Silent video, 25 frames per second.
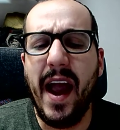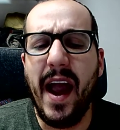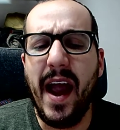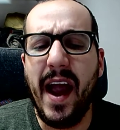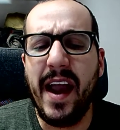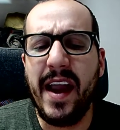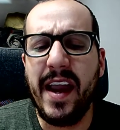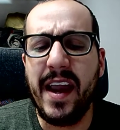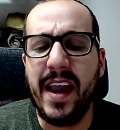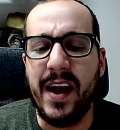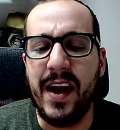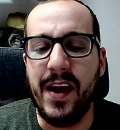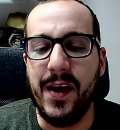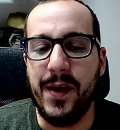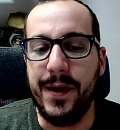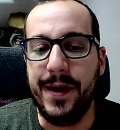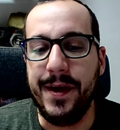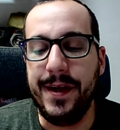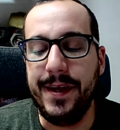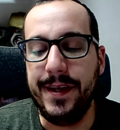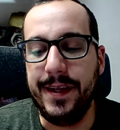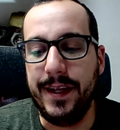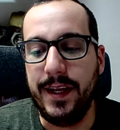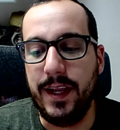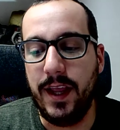
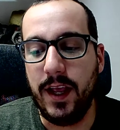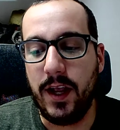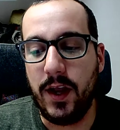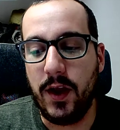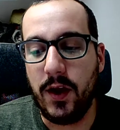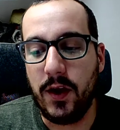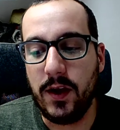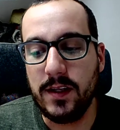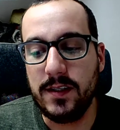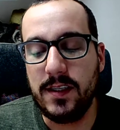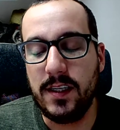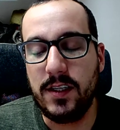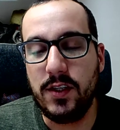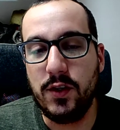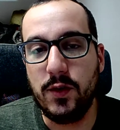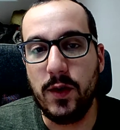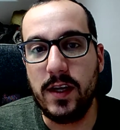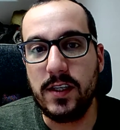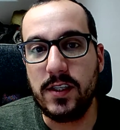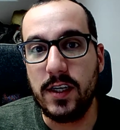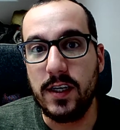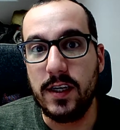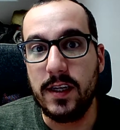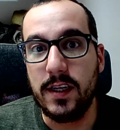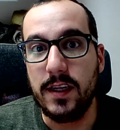In the current
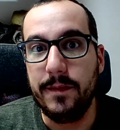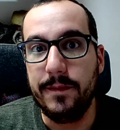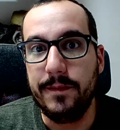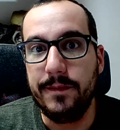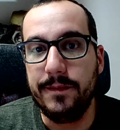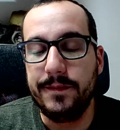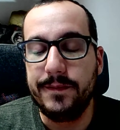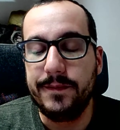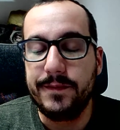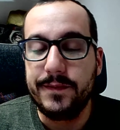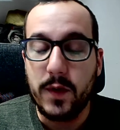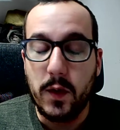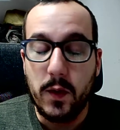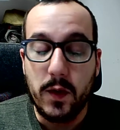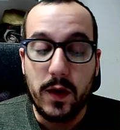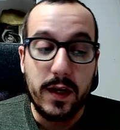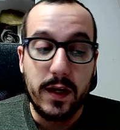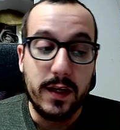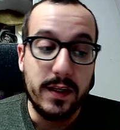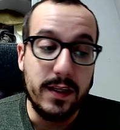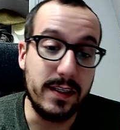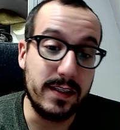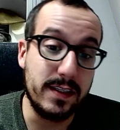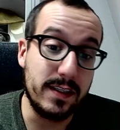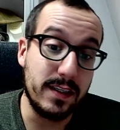situation, or at
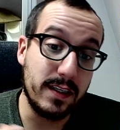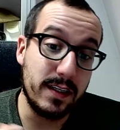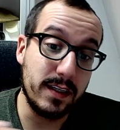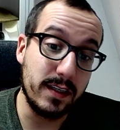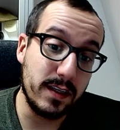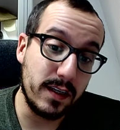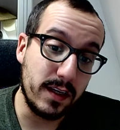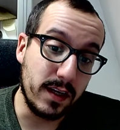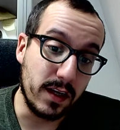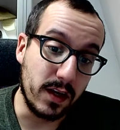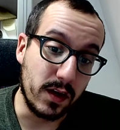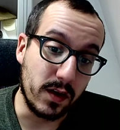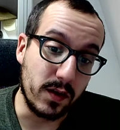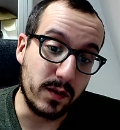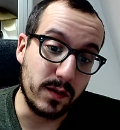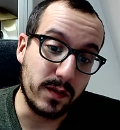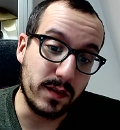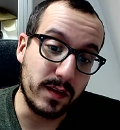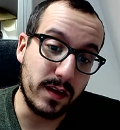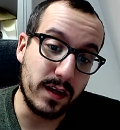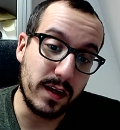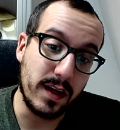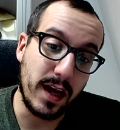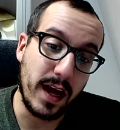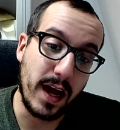least,
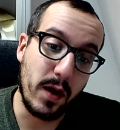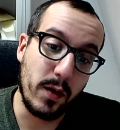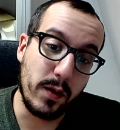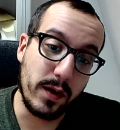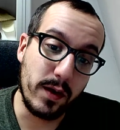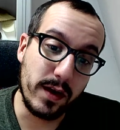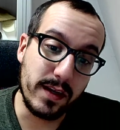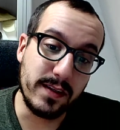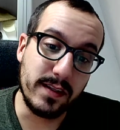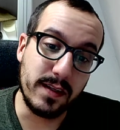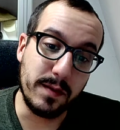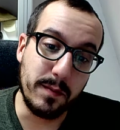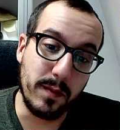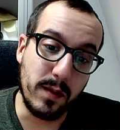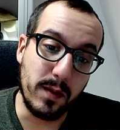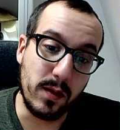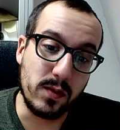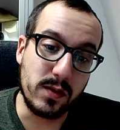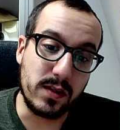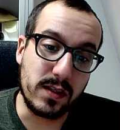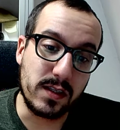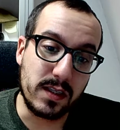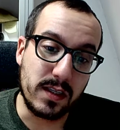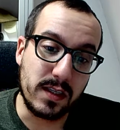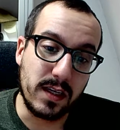how it is in
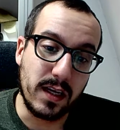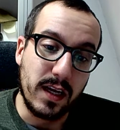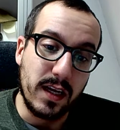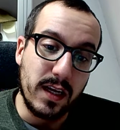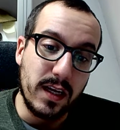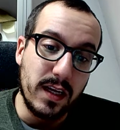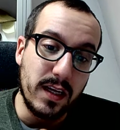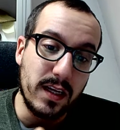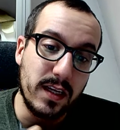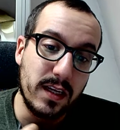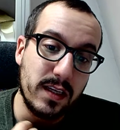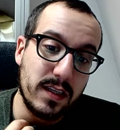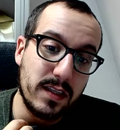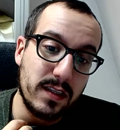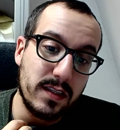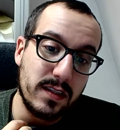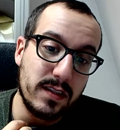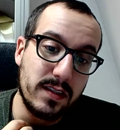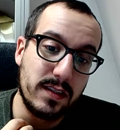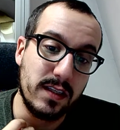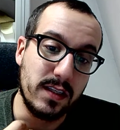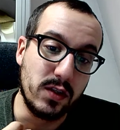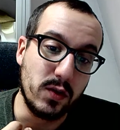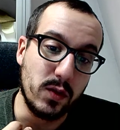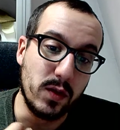most
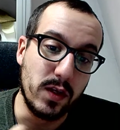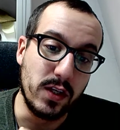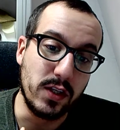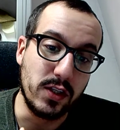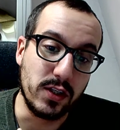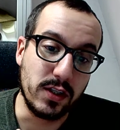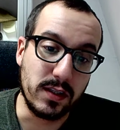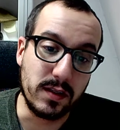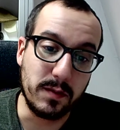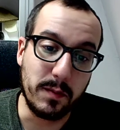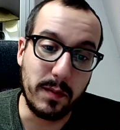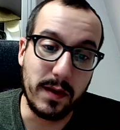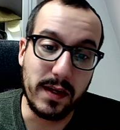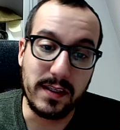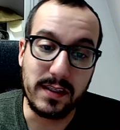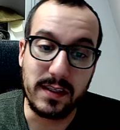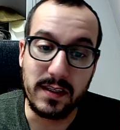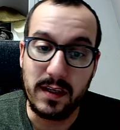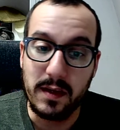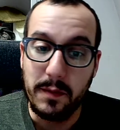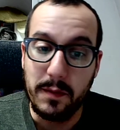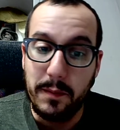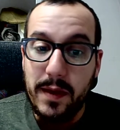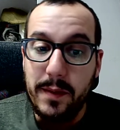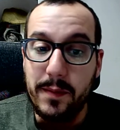situations,
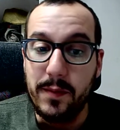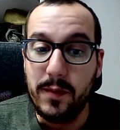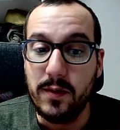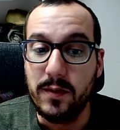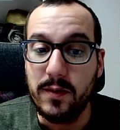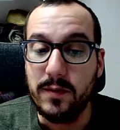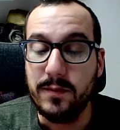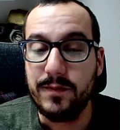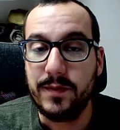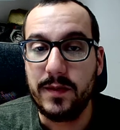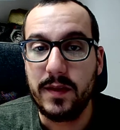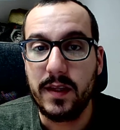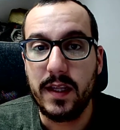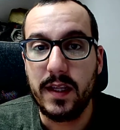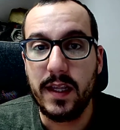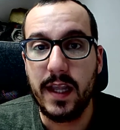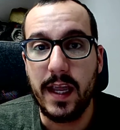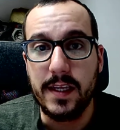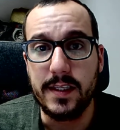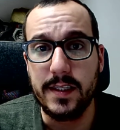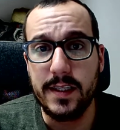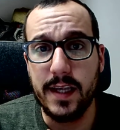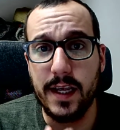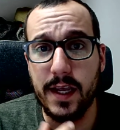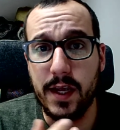basically people, they
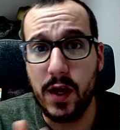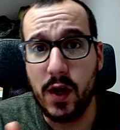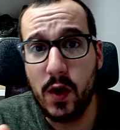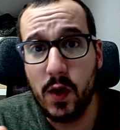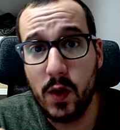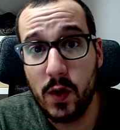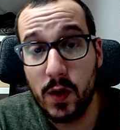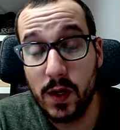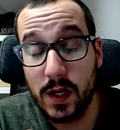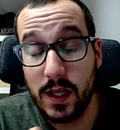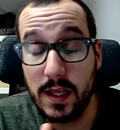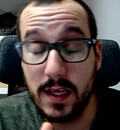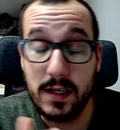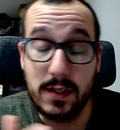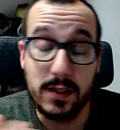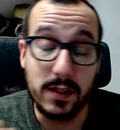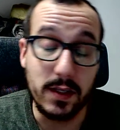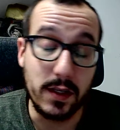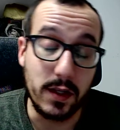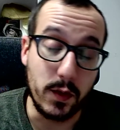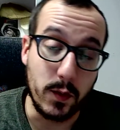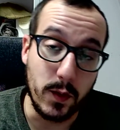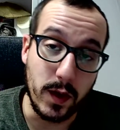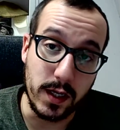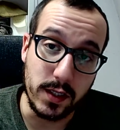say, oh, these are the
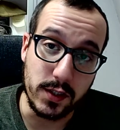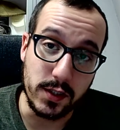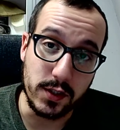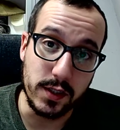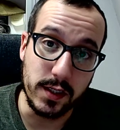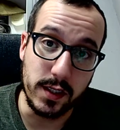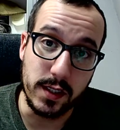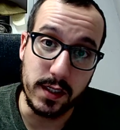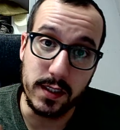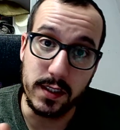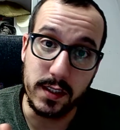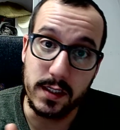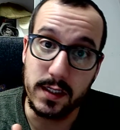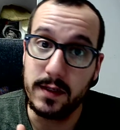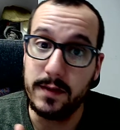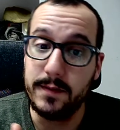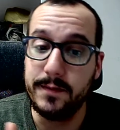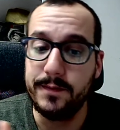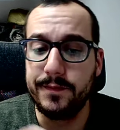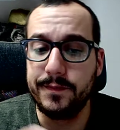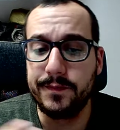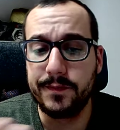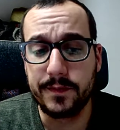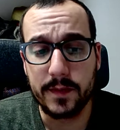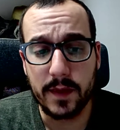questions,
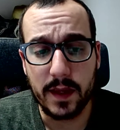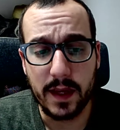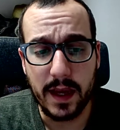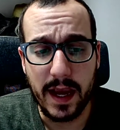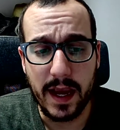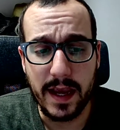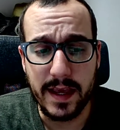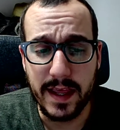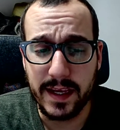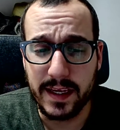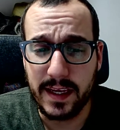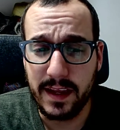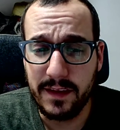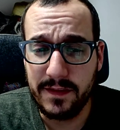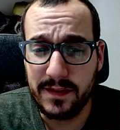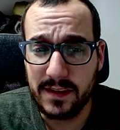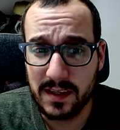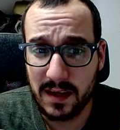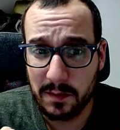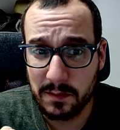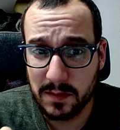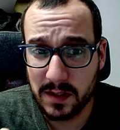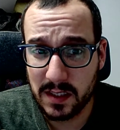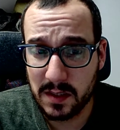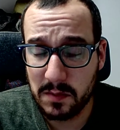and they give
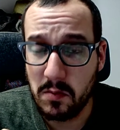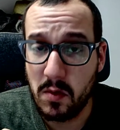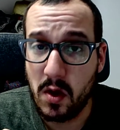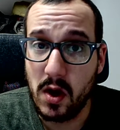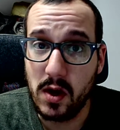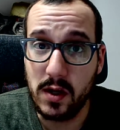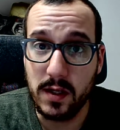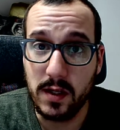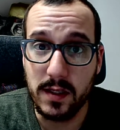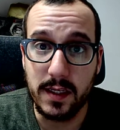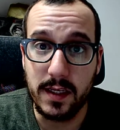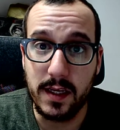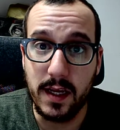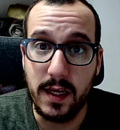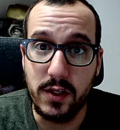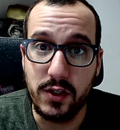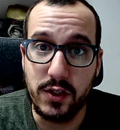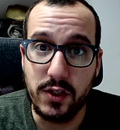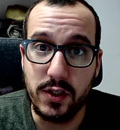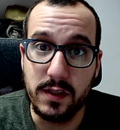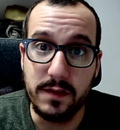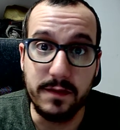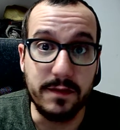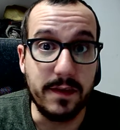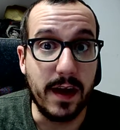some small indication
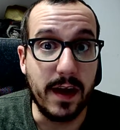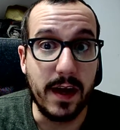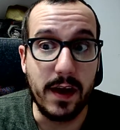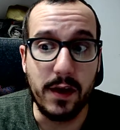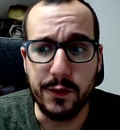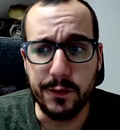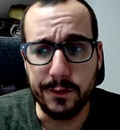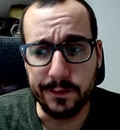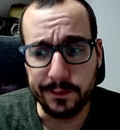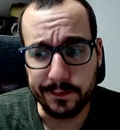of how